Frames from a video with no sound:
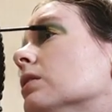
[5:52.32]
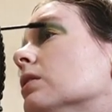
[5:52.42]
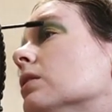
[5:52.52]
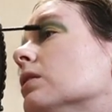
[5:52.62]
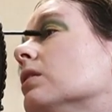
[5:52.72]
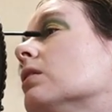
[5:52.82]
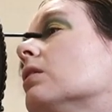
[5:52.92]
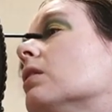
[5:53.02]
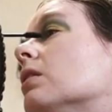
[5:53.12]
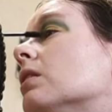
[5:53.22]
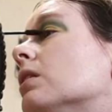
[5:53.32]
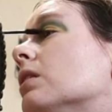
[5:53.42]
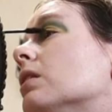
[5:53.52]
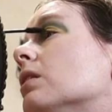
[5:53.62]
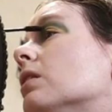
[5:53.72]

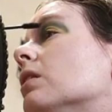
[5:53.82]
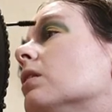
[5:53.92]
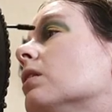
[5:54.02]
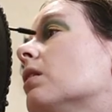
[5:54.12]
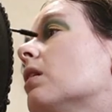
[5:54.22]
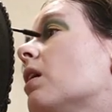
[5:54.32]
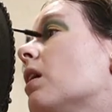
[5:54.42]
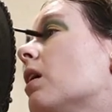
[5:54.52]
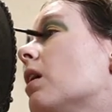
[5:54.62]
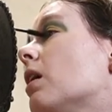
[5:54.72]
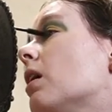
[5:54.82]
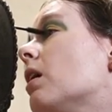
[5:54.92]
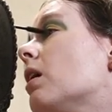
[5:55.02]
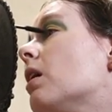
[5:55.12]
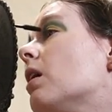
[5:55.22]

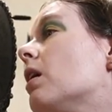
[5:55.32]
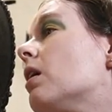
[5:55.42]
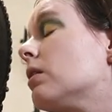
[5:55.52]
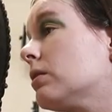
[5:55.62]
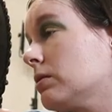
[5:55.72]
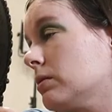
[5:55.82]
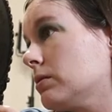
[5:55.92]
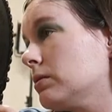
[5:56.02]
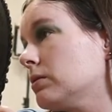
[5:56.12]
(silence)